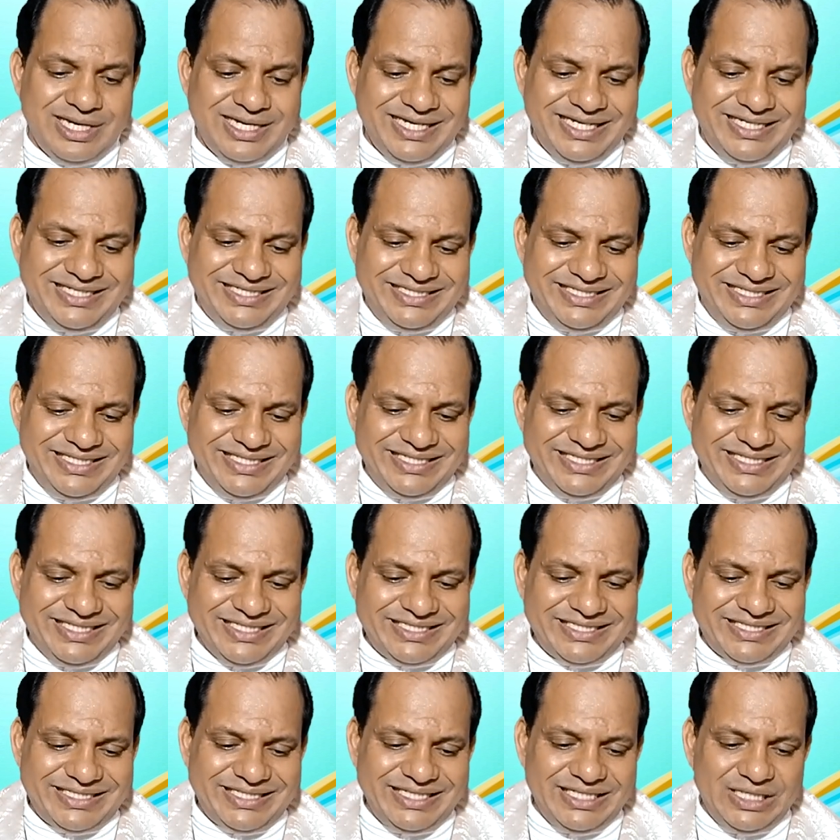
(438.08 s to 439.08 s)
Indeed,
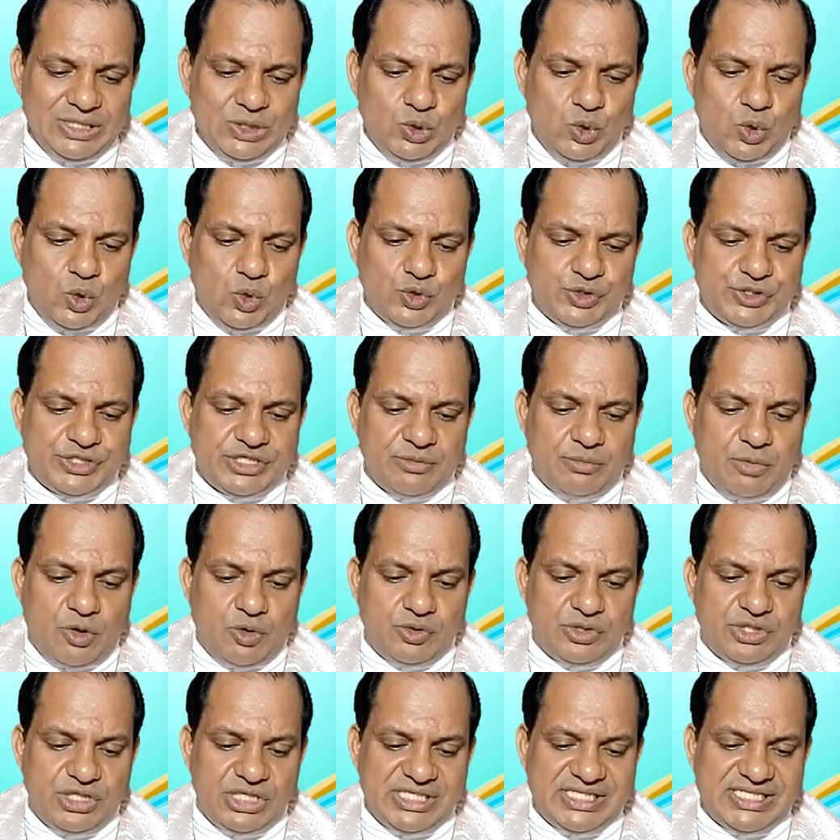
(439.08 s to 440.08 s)
the king knows
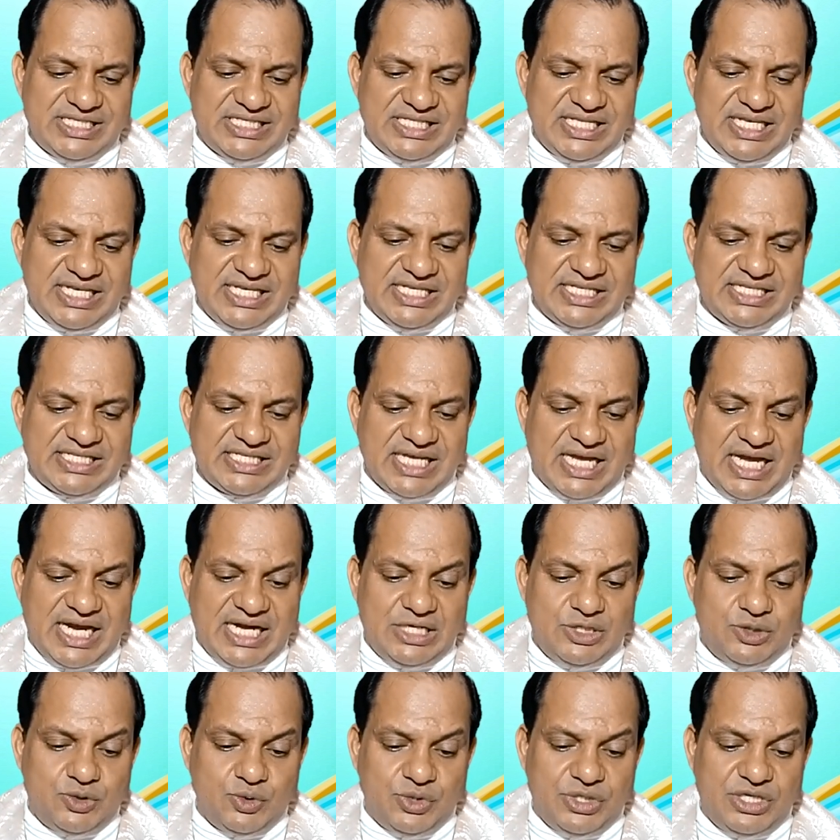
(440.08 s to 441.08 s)
about these things,
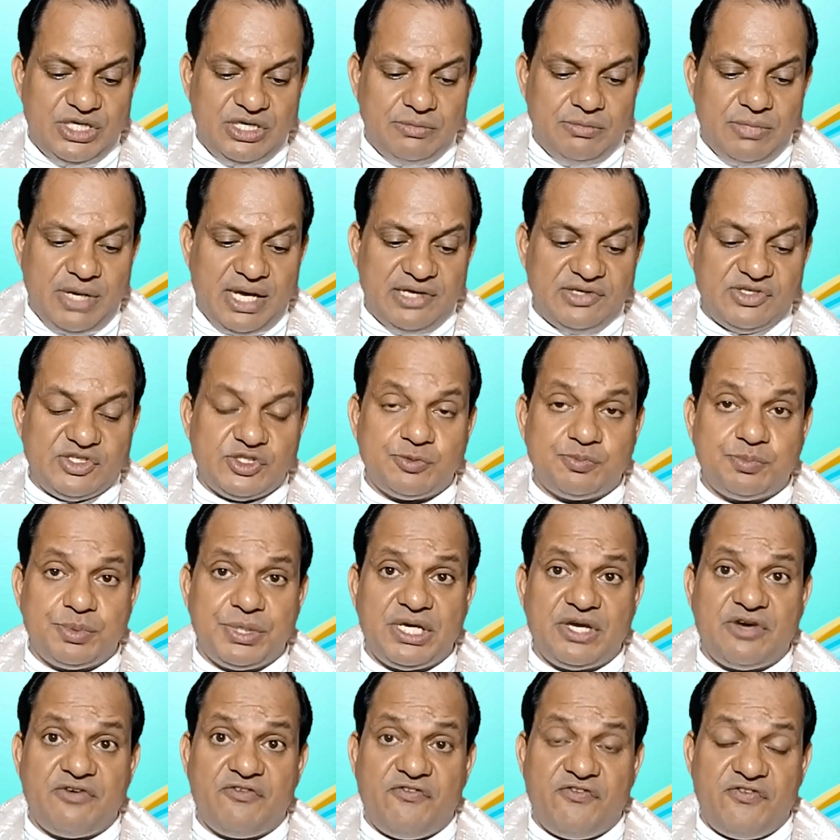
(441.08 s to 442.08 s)
and to him I
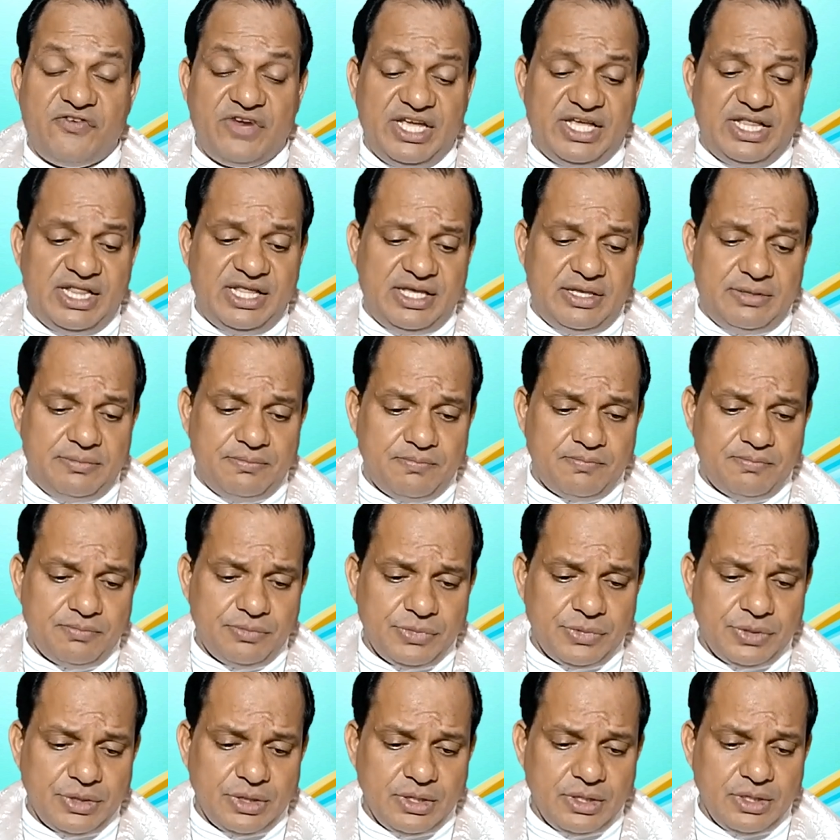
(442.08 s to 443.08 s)
speak freely.
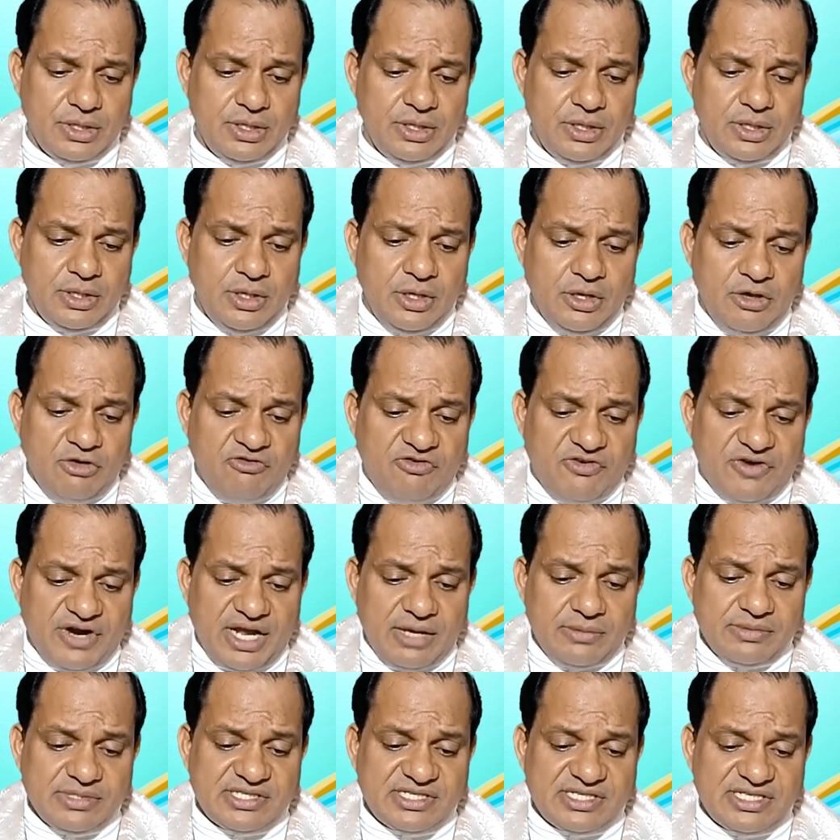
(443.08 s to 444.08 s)
For I
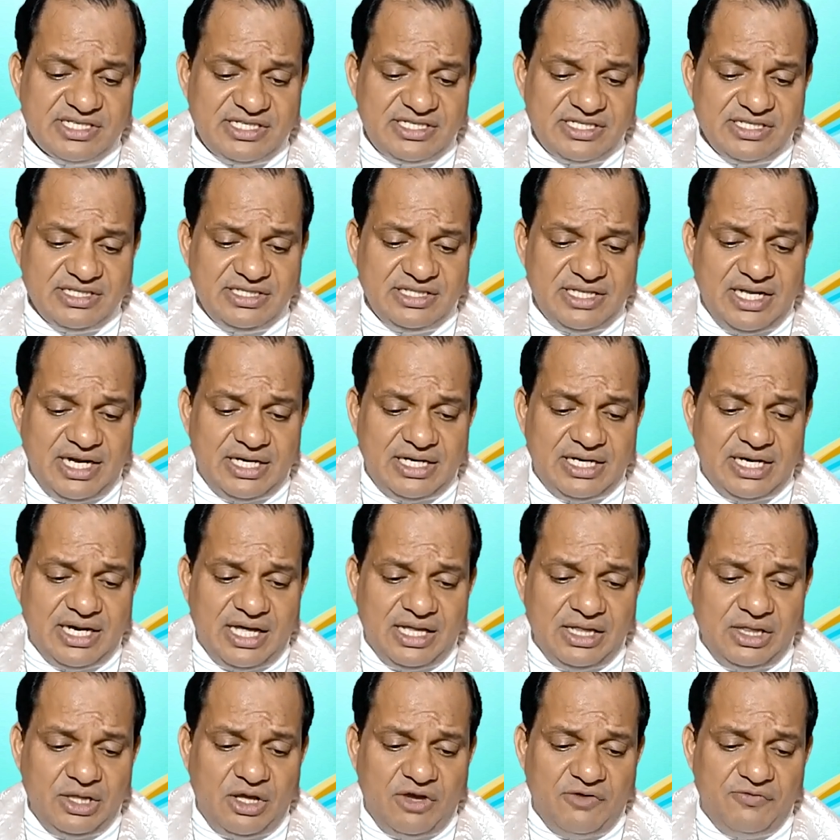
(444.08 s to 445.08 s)
am certain that
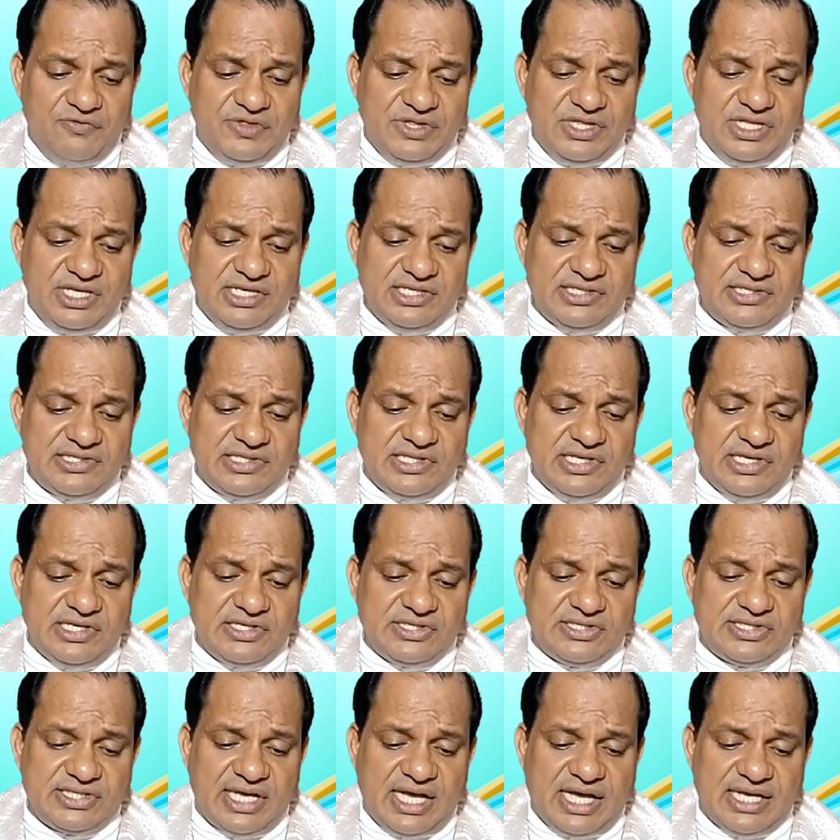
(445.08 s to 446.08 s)
none of these
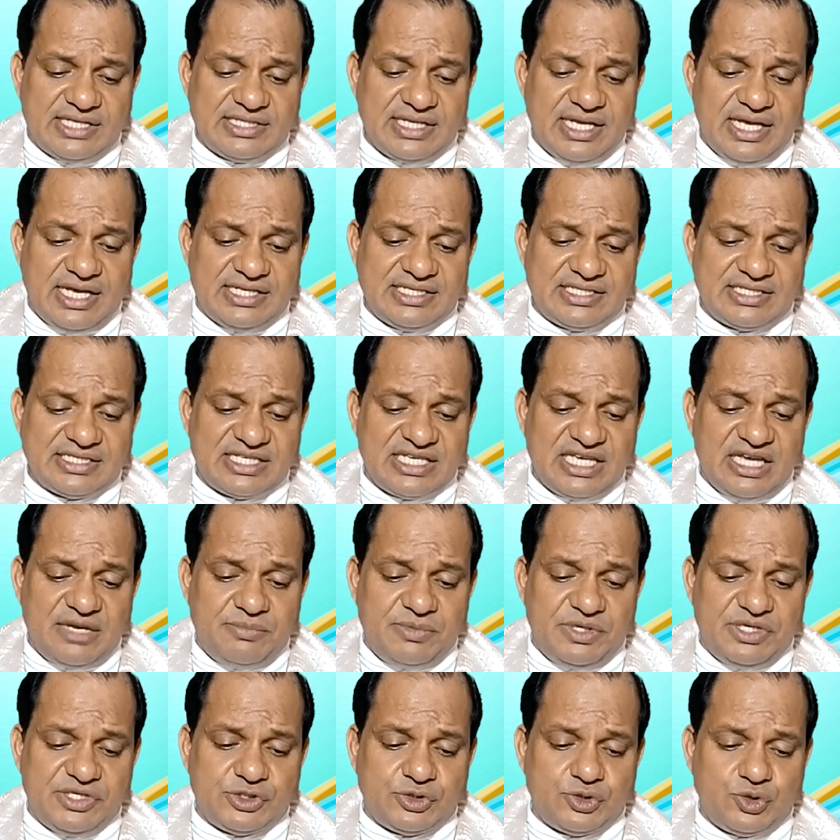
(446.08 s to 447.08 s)
things has
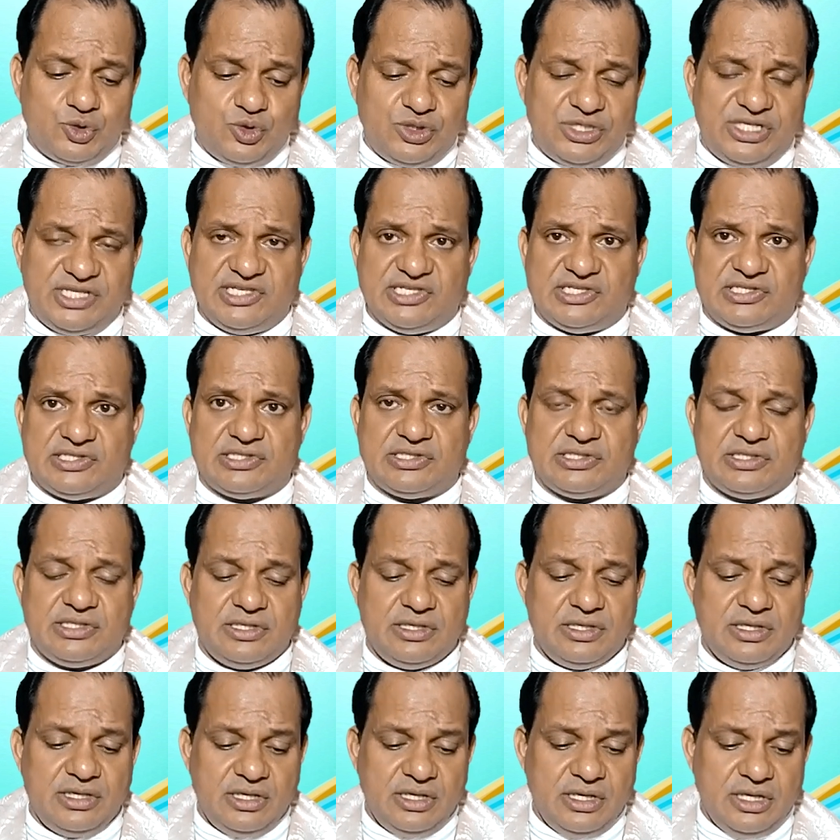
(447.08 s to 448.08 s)
escaped his notice
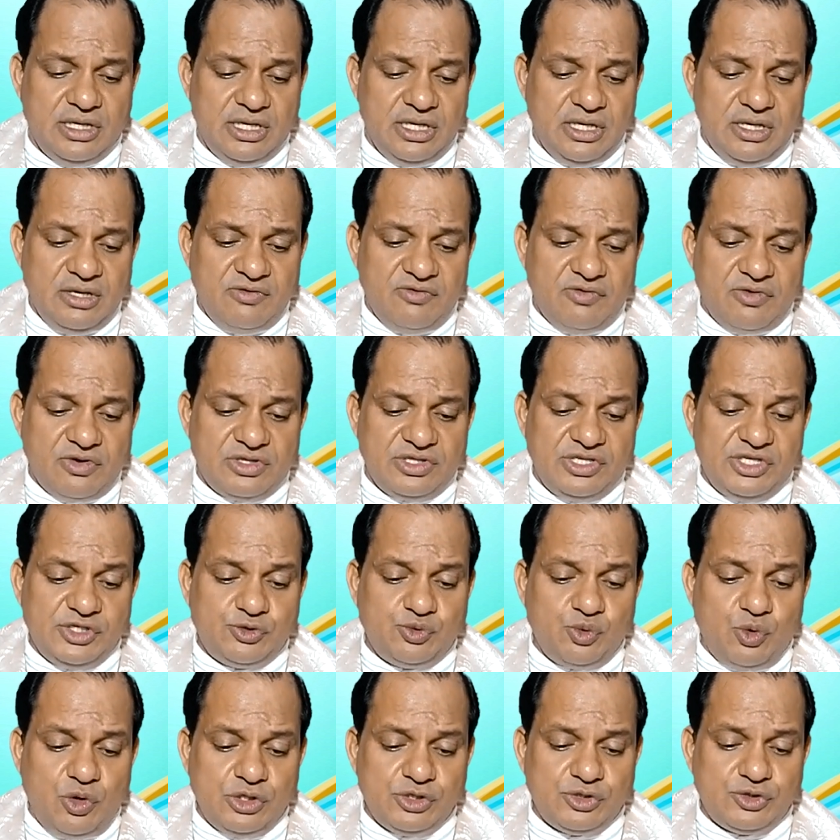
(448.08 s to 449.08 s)
for
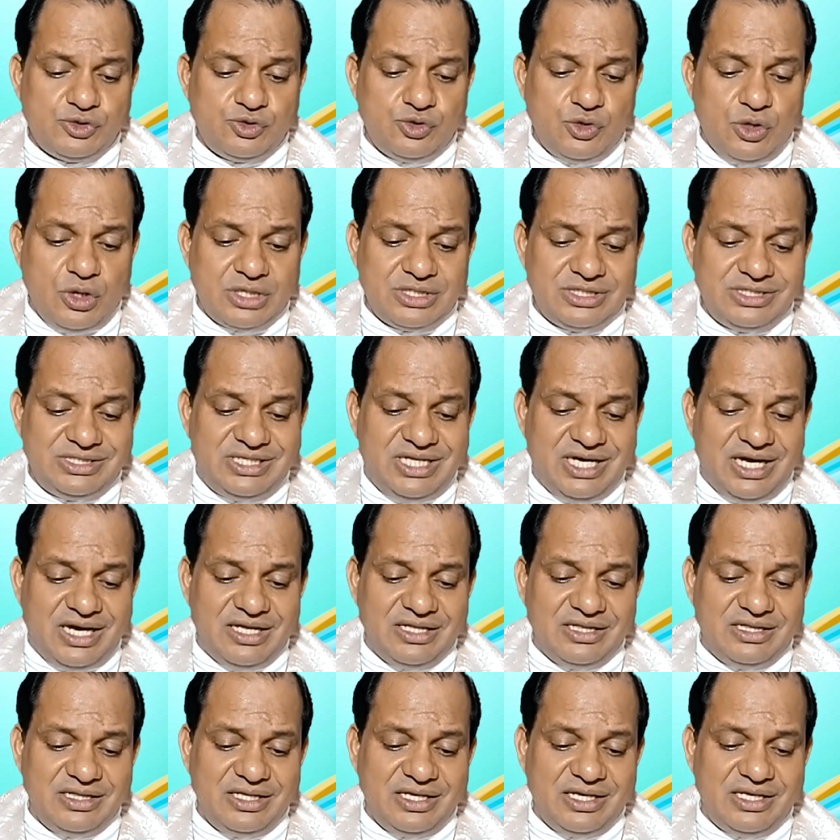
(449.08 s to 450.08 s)
this was not
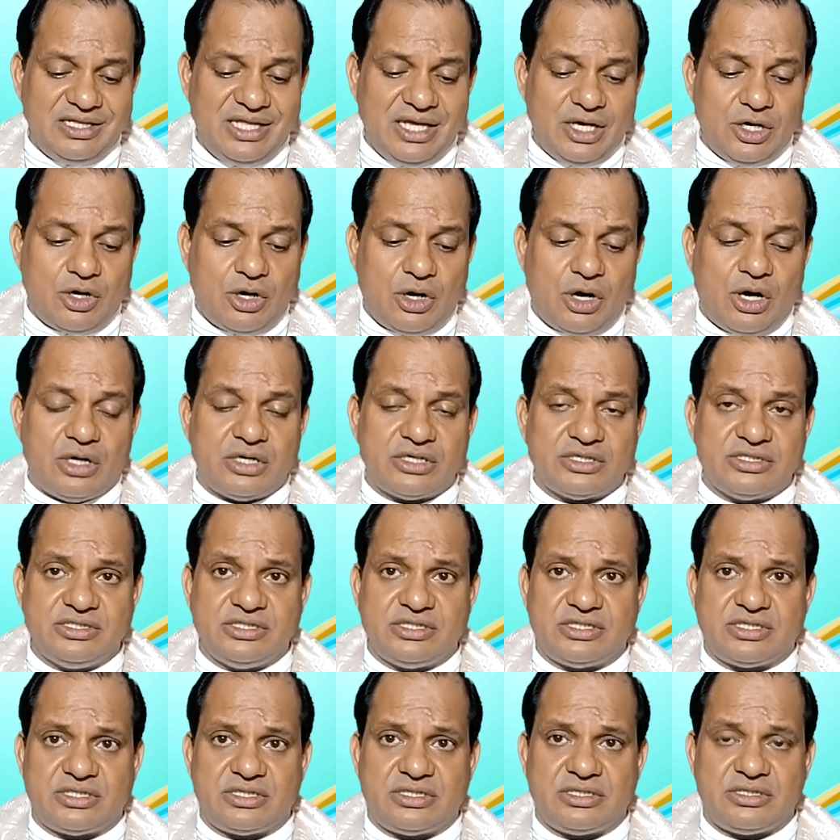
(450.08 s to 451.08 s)
done in a
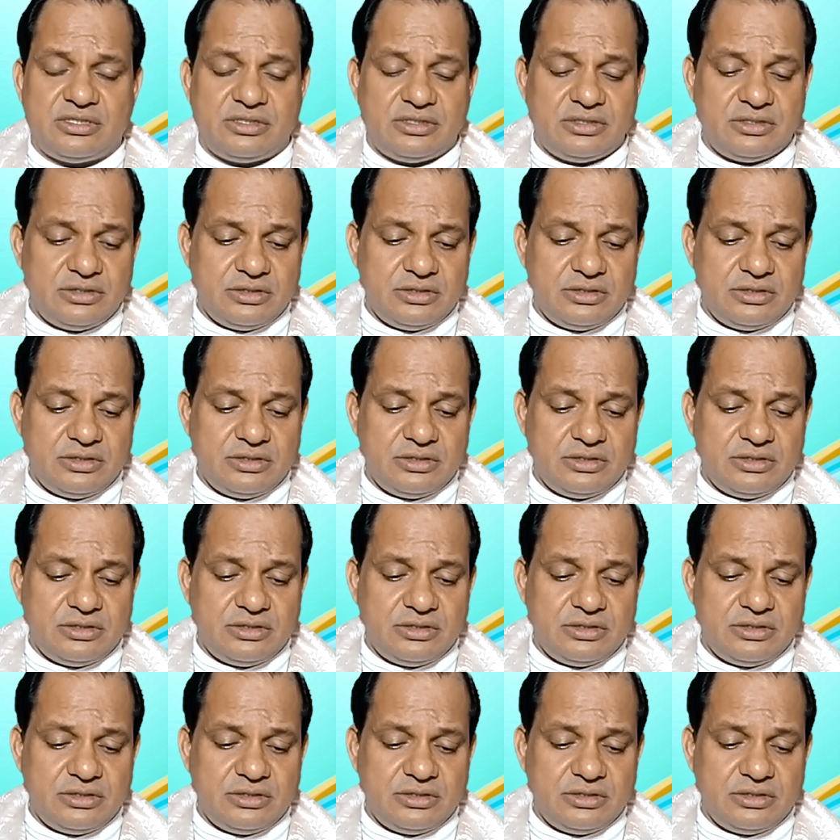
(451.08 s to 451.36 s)
corner.